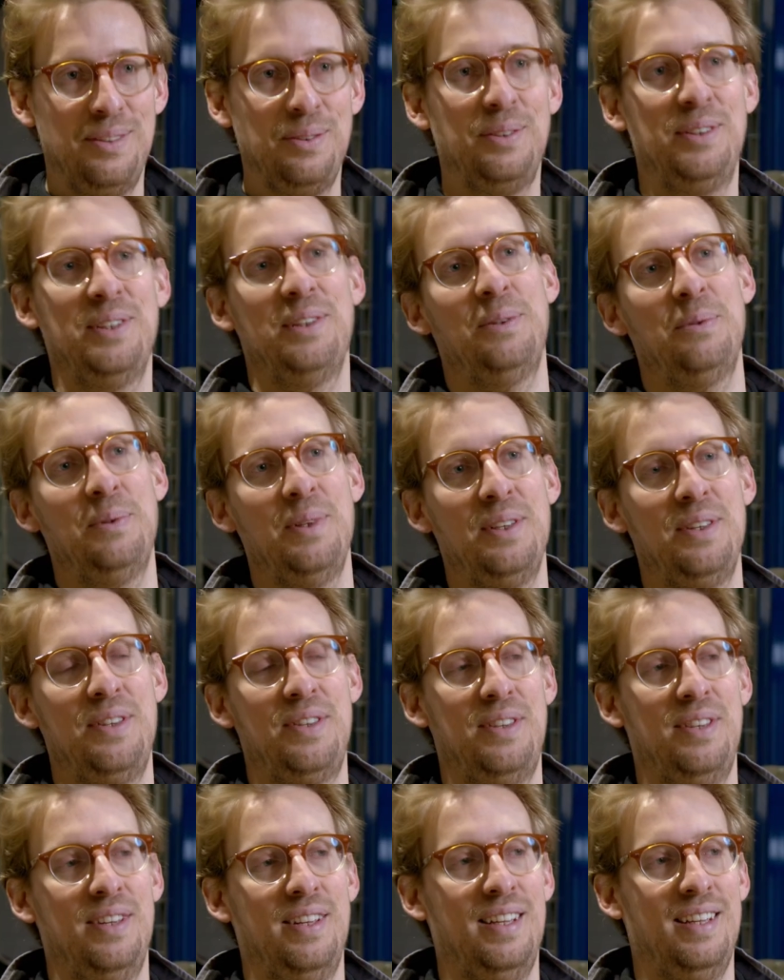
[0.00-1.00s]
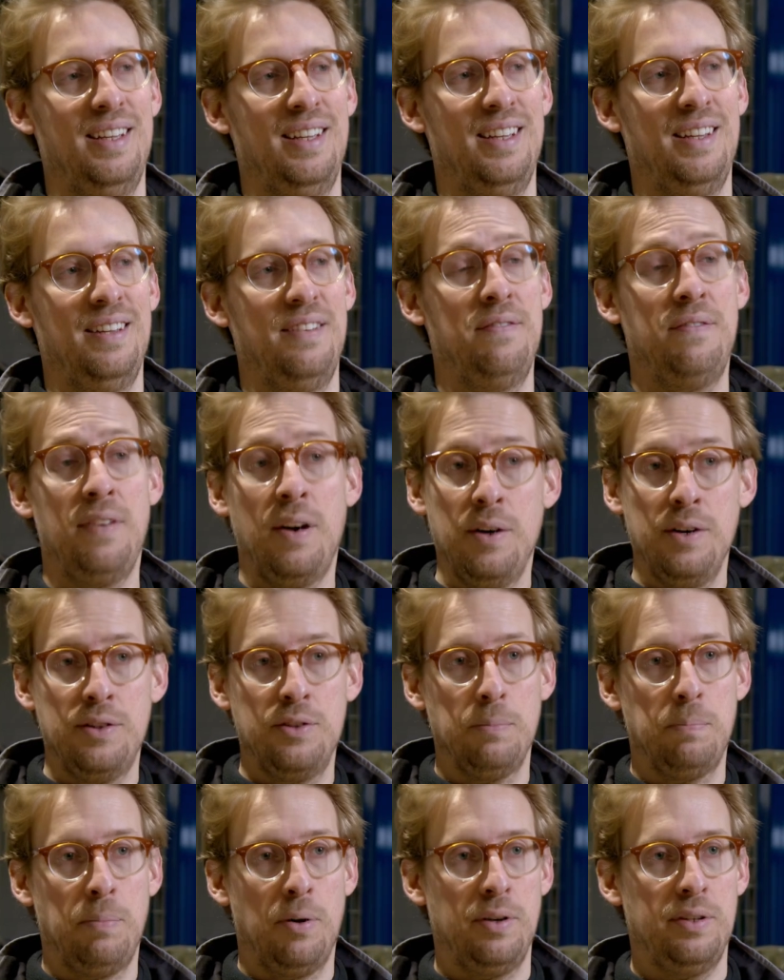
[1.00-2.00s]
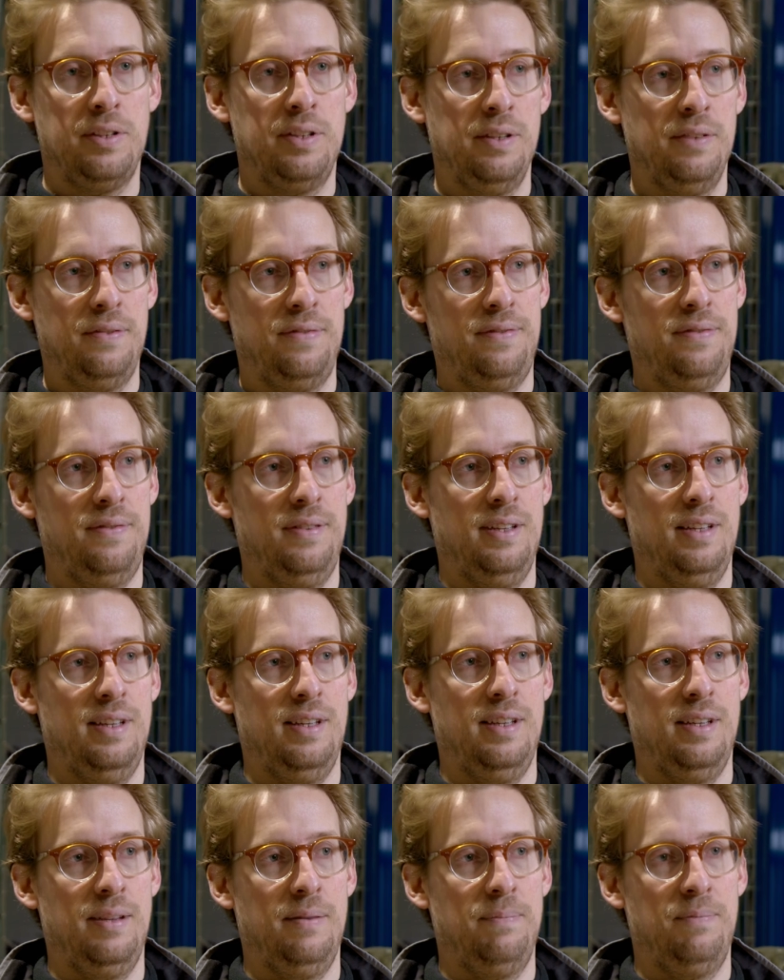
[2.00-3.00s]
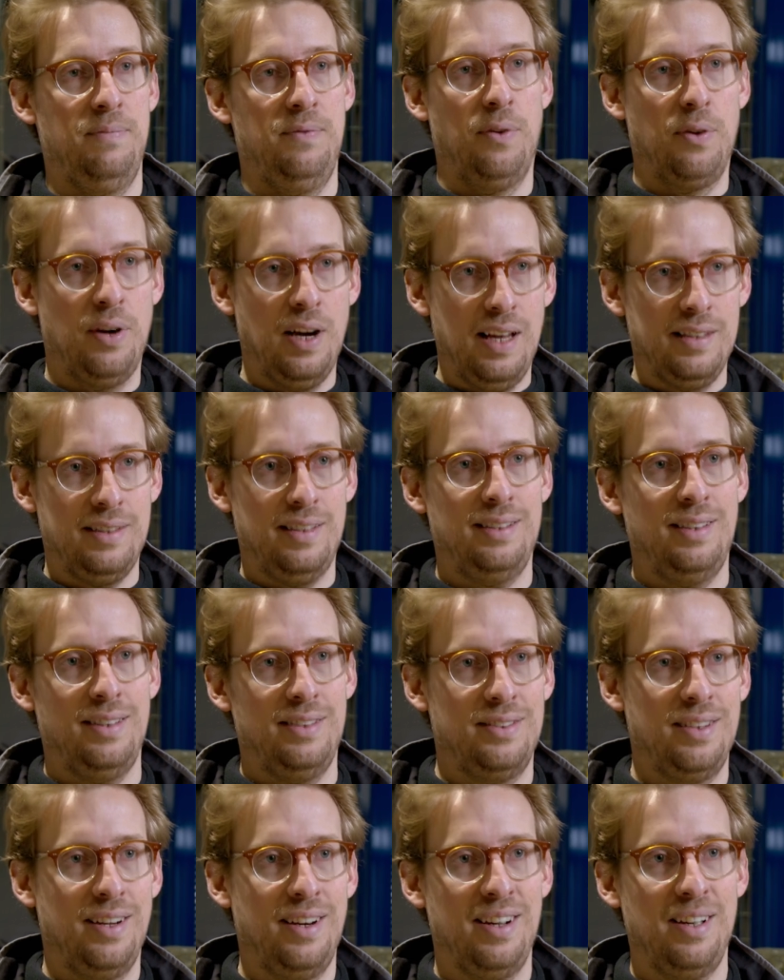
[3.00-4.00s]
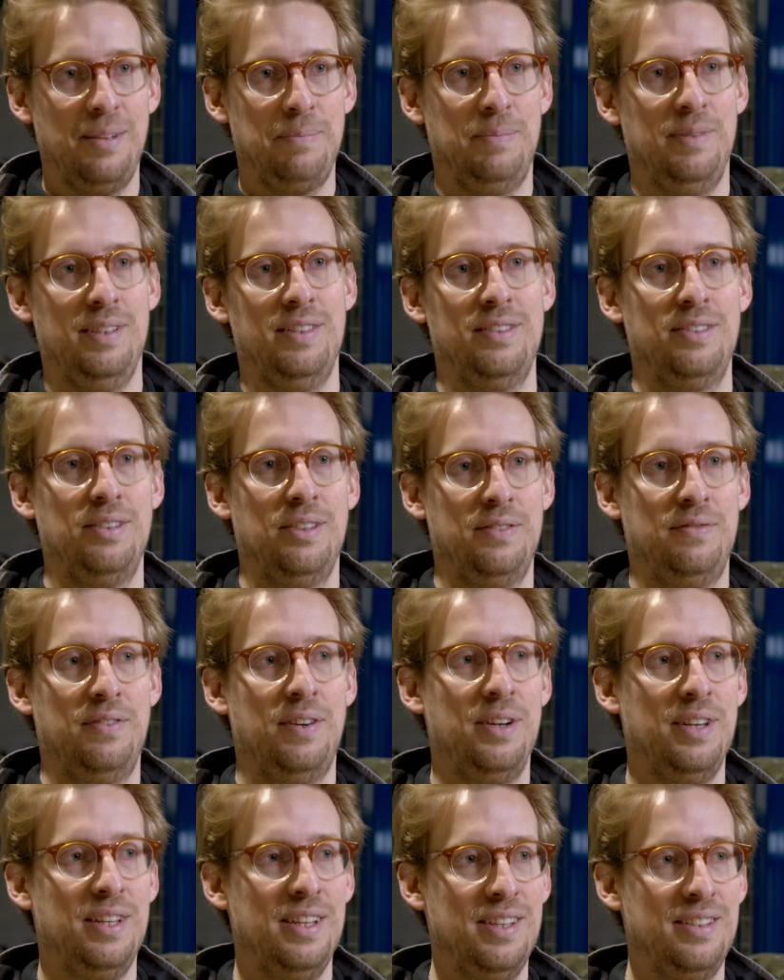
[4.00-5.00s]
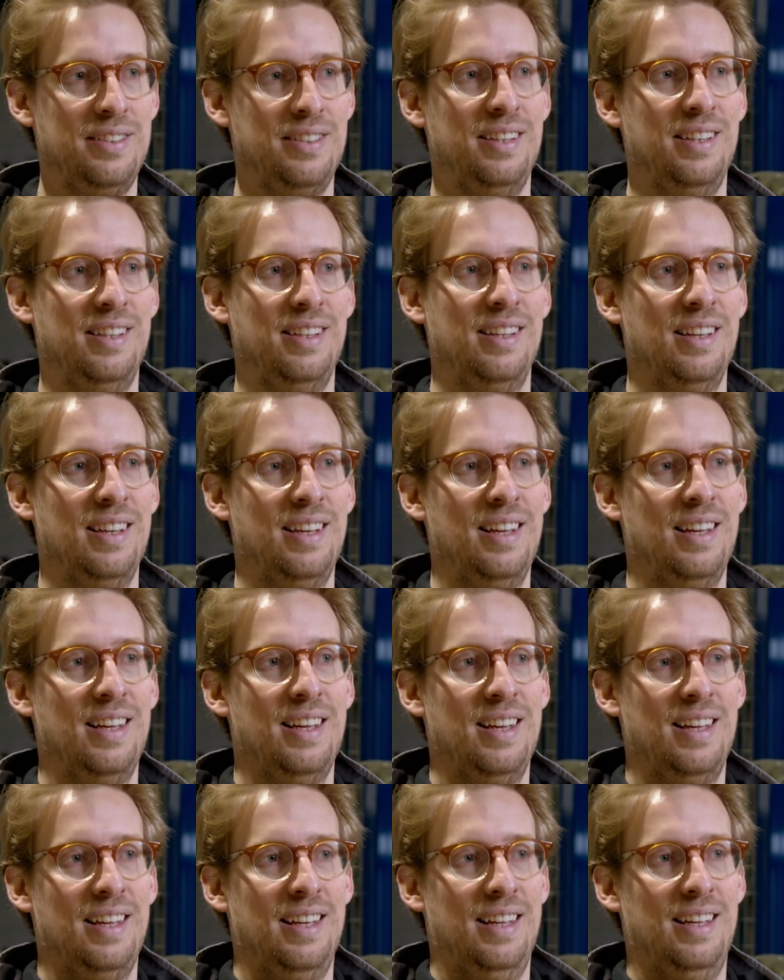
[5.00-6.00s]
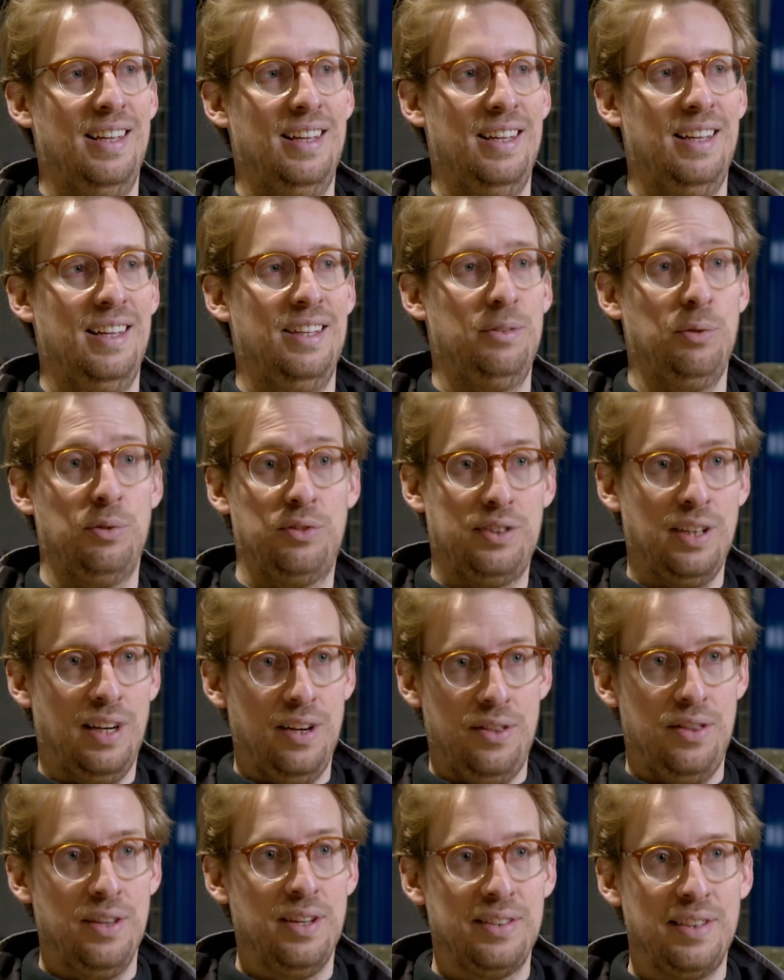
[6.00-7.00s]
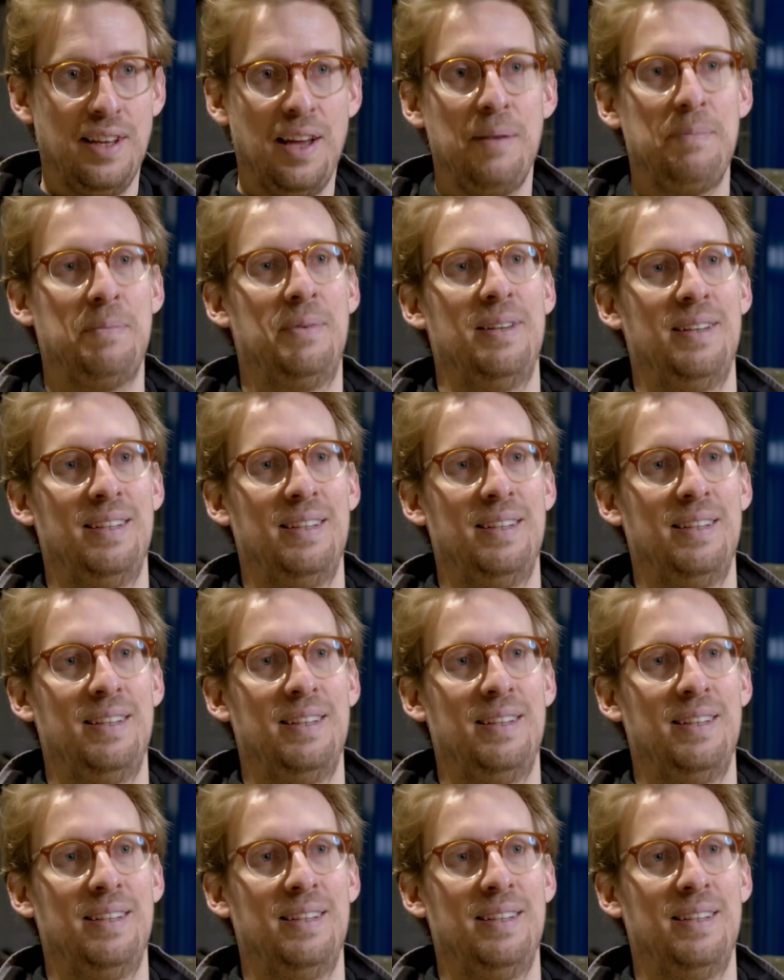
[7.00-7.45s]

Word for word: to deal with, uh, very supportive. Um, for us as a startup, it's not very easy uh, to start things up.